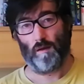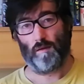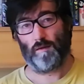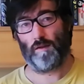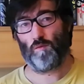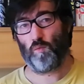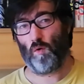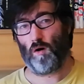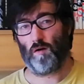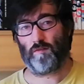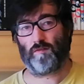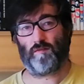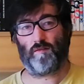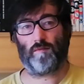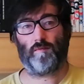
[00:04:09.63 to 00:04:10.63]
This
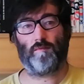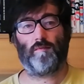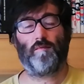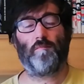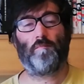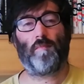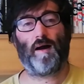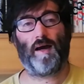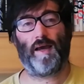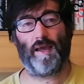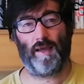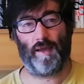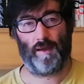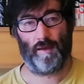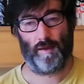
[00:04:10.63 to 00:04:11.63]
was
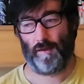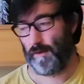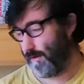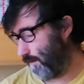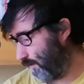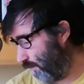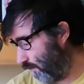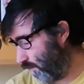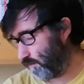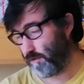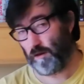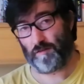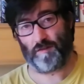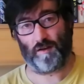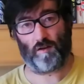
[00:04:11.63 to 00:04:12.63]
my
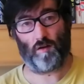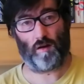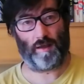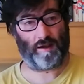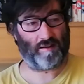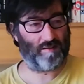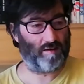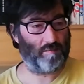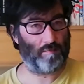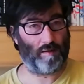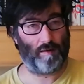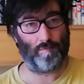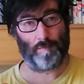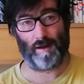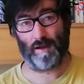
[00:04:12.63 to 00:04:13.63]
Gotochi collection,
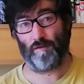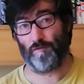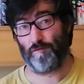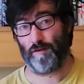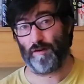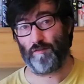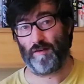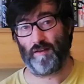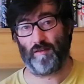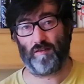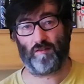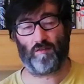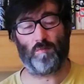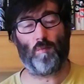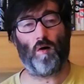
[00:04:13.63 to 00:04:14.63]
my very
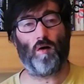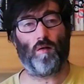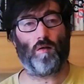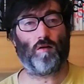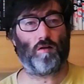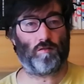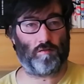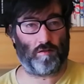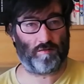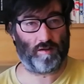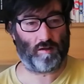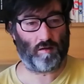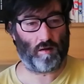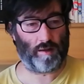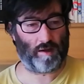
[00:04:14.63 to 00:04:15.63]
small
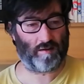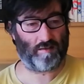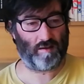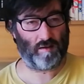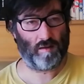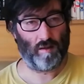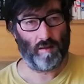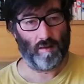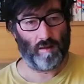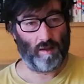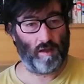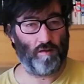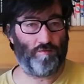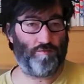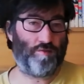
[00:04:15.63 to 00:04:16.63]
Gotochi collection.
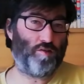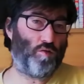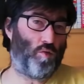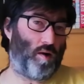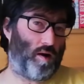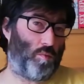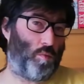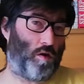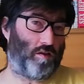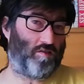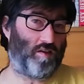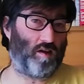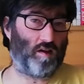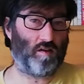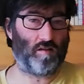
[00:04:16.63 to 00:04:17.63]
If you are
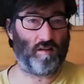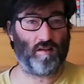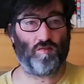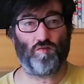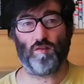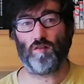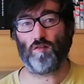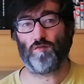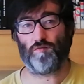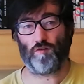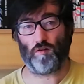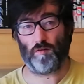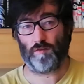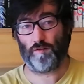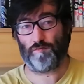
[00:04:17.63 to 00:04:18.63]
watching this video
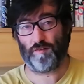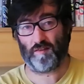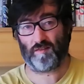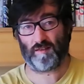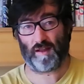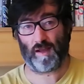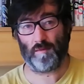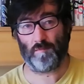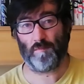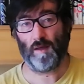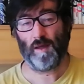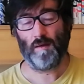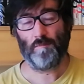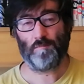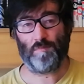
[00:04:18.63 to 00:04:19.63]
for the first time,
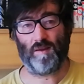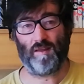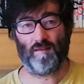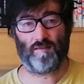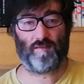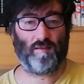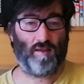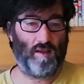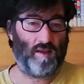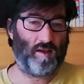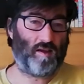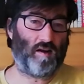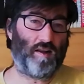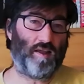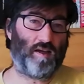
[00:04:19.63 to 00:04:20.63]
please
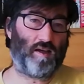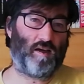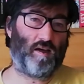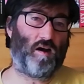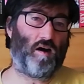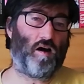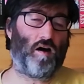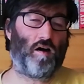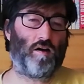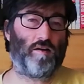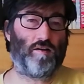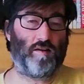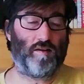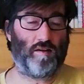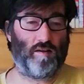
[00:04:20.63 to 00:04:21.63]
click on
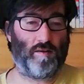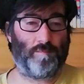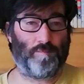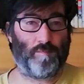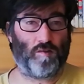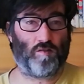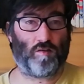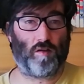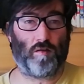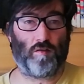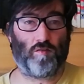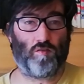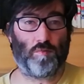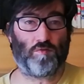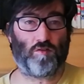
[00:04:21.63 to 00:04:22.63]
the
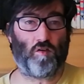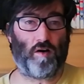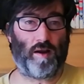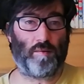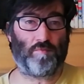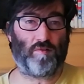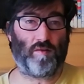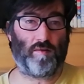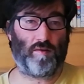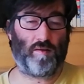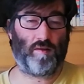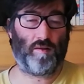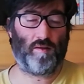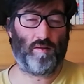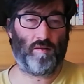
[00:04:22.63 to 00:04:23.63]
subscribe
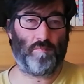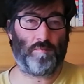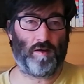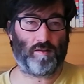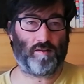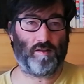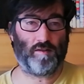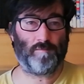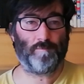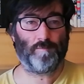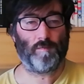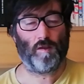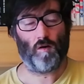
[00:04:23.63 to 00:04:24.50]
button,